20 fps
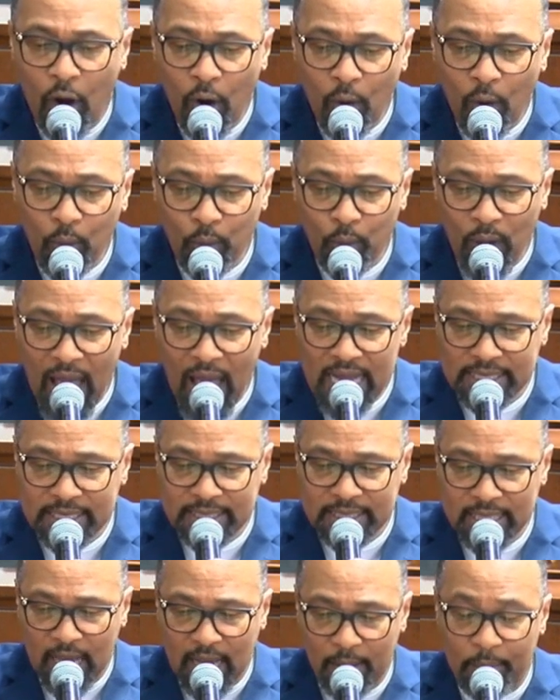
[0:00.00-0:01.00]
Paul
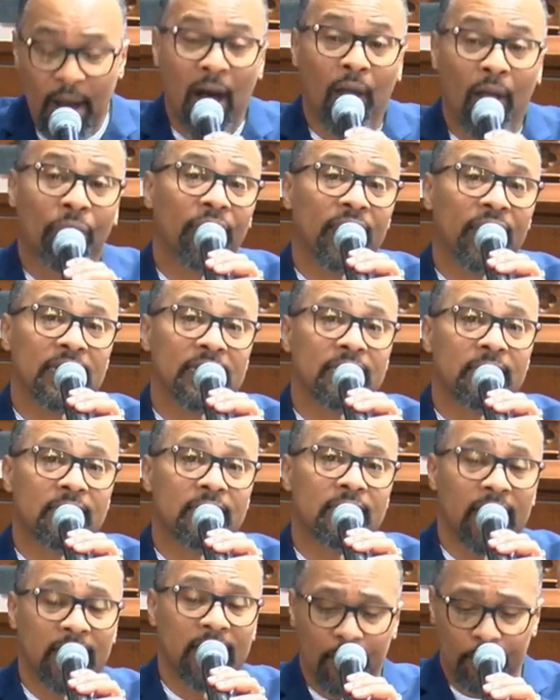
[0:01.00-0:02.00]
writes about
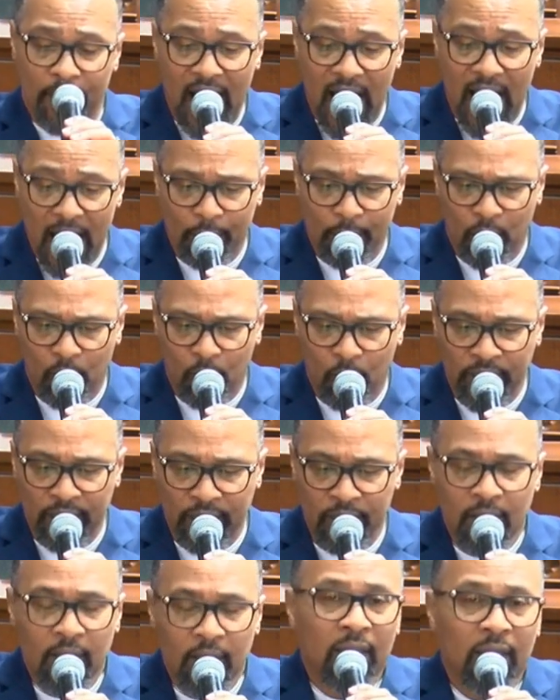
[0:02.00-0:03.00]
this in the
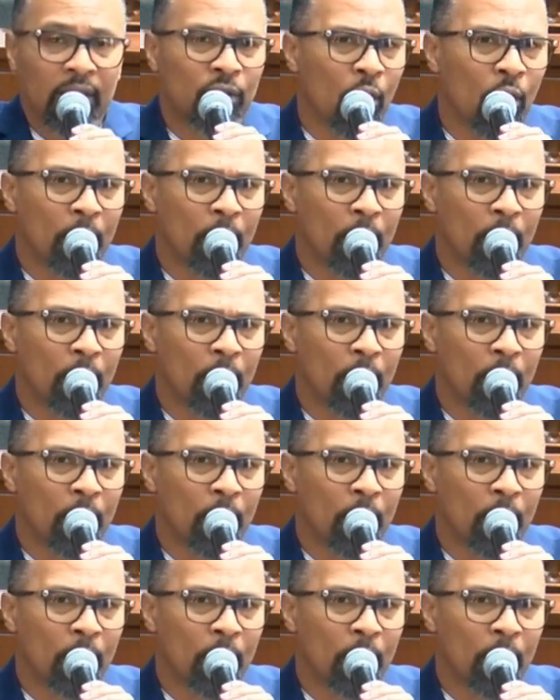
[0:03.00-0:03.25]
Bible, where